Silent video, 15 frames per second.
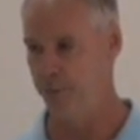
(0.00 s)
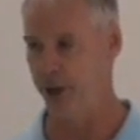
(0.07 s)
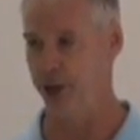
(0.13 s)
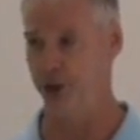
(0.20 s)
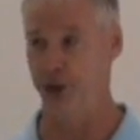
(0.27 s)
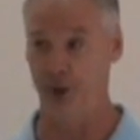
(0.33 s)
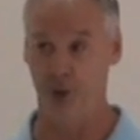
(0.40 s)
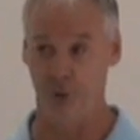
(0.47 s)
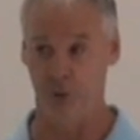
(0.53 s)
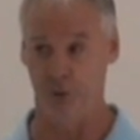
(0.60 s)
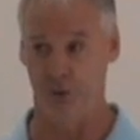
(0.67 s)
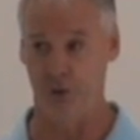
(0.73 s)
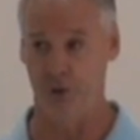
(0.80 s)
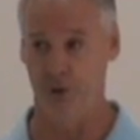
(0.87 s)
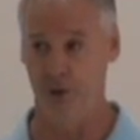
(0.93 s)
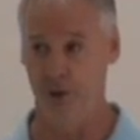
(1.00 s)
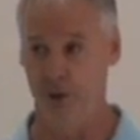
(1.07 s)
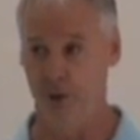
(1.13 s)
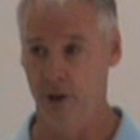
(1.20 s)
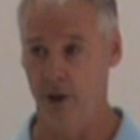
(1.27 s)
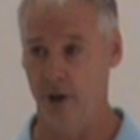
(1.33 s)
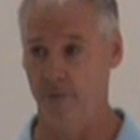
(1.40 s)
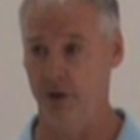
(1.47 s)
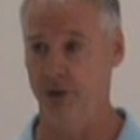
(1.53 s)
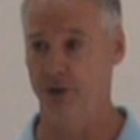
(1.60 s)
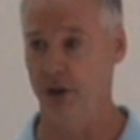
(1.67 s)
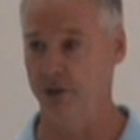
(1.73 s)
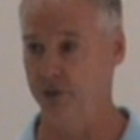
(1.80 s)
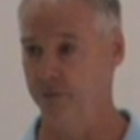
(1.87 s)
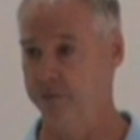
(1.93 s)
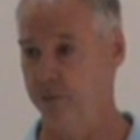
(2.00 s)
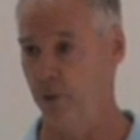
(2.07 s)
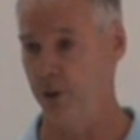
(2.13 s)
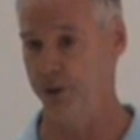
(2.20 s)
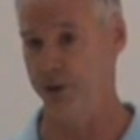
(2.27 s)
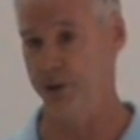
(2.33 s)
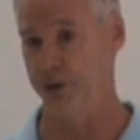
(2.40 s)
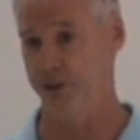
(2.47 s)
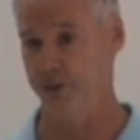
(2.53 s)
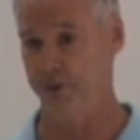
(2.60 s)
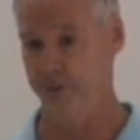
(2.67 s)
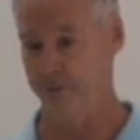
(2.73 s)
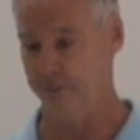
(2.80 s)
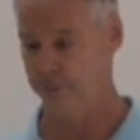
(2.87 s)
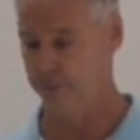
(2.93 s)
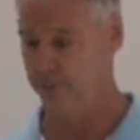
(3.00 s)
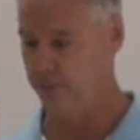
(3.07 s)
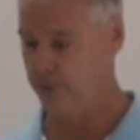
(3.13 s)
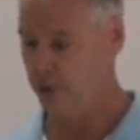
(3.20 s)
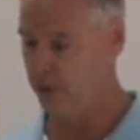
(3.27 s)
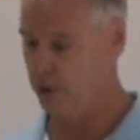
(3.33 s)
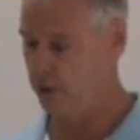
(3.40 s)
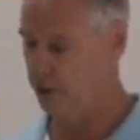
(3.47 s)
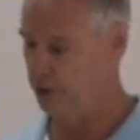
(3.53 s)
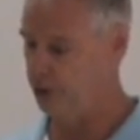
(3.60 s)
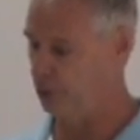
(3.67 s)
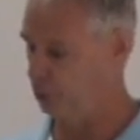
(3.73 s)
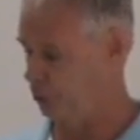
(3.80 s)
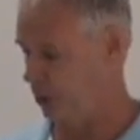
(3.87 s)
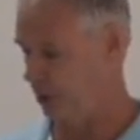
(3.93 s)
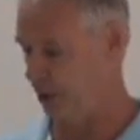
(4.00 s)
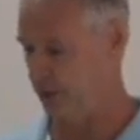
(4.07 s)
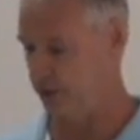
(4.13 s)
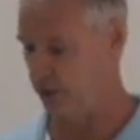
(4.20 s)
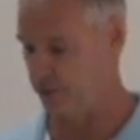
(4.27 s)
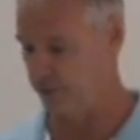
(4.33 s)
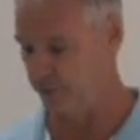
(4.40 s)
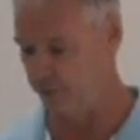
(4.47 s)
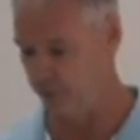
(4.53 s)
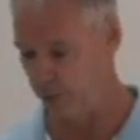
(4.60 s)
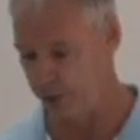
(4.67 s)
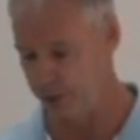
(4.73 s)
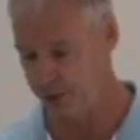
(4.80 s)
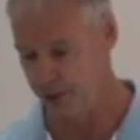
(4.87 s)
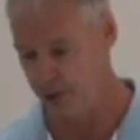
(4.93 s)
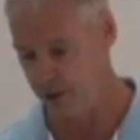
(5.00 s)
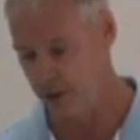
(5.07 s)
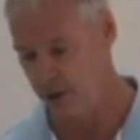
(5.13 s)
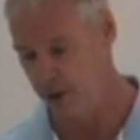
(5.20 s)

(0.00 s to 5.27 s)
been accused of excessive force, using excessive force.